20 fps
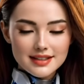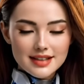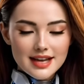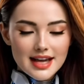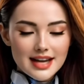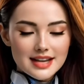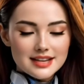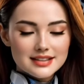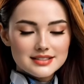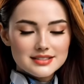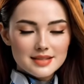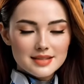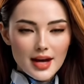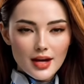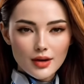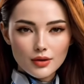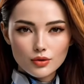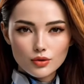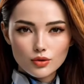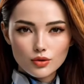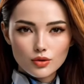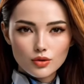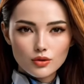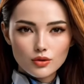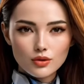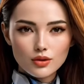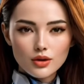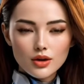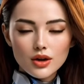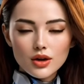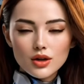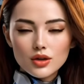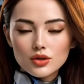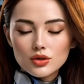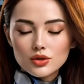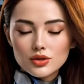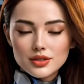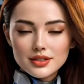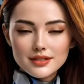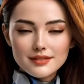His pawn on e2 needs a queen